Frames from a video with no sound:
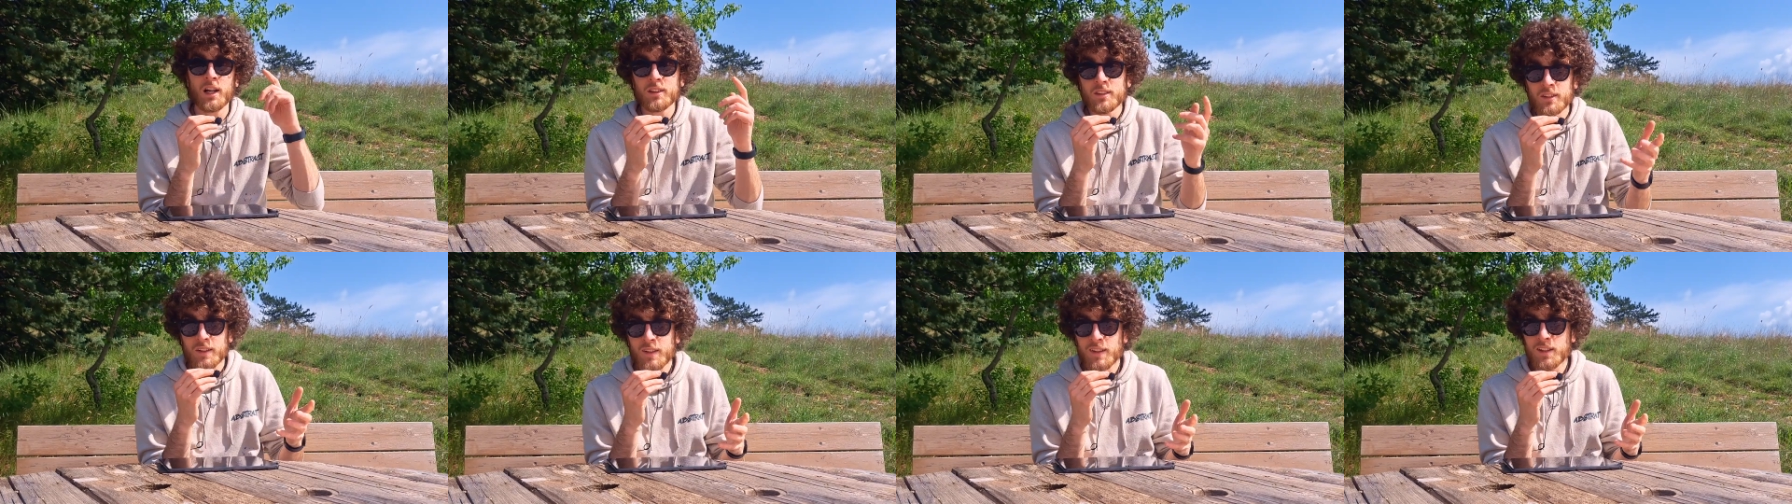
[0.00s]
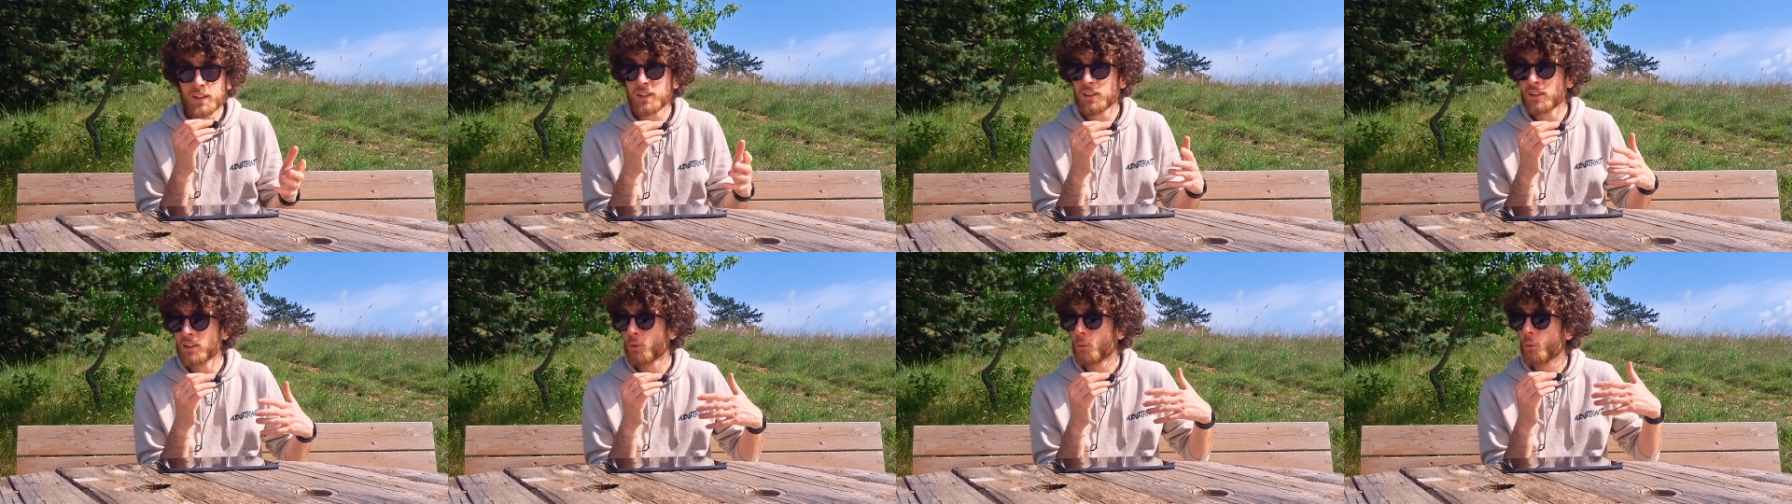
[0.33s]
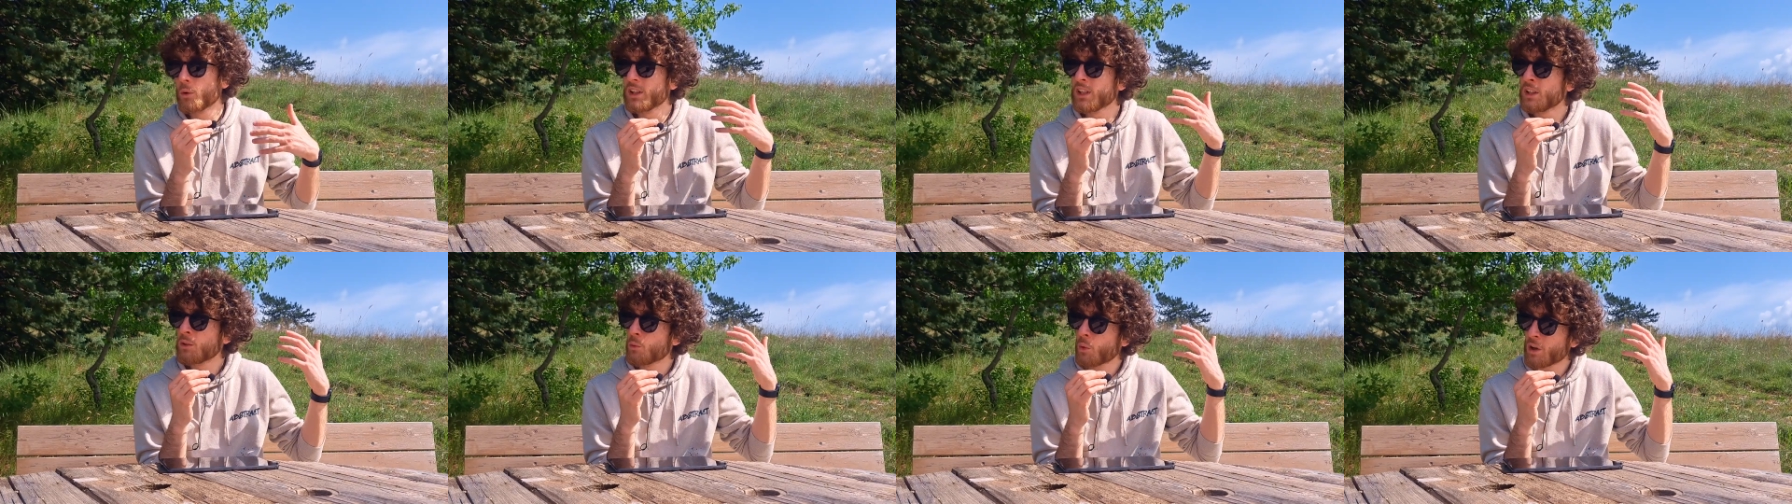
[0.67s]
until
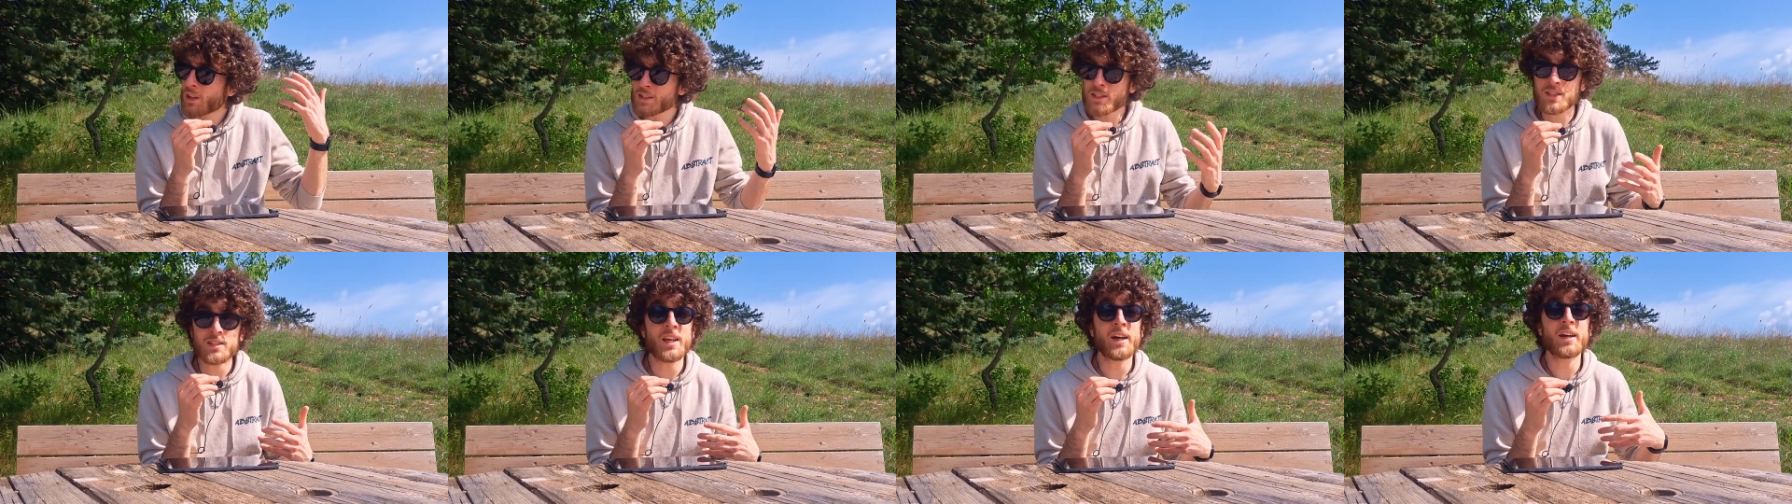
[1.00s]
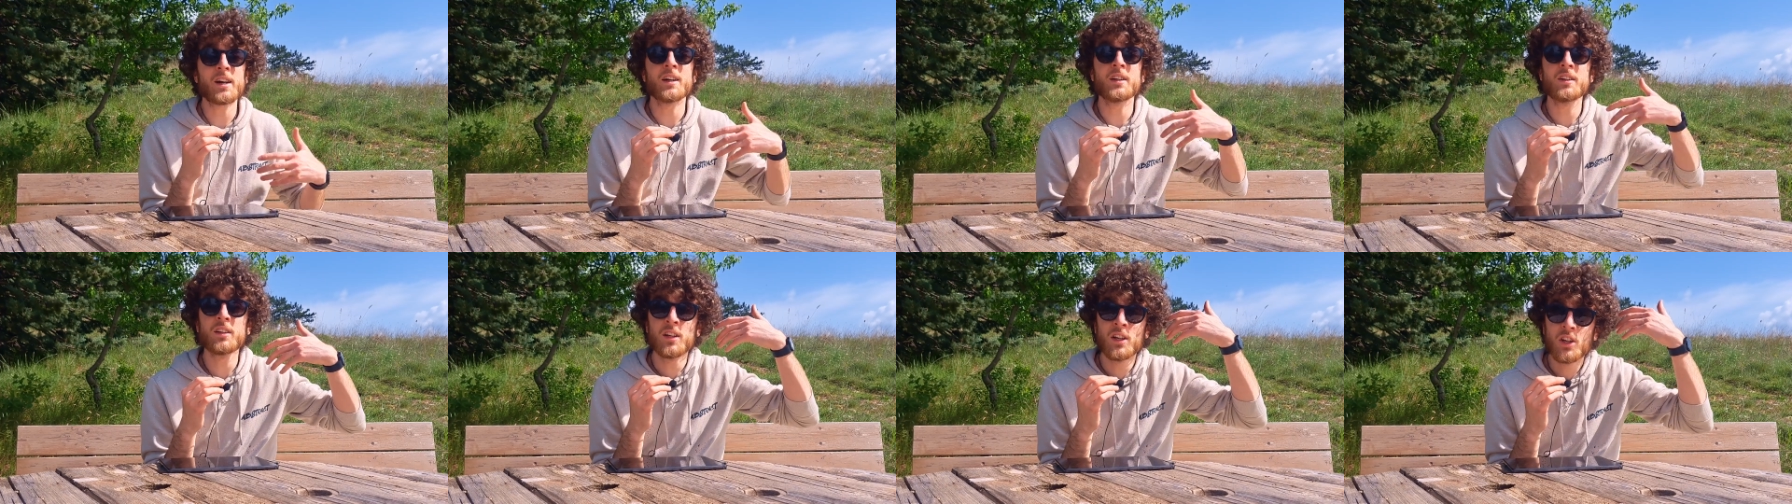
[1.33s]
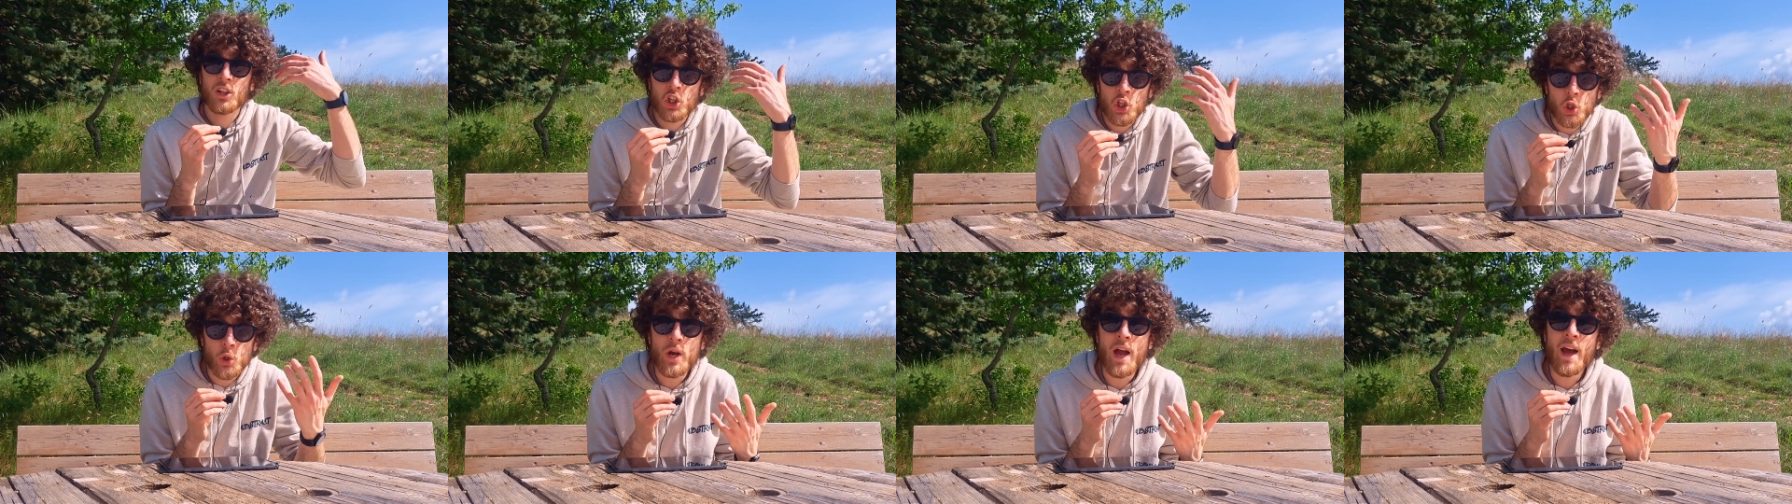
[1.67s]
within one second you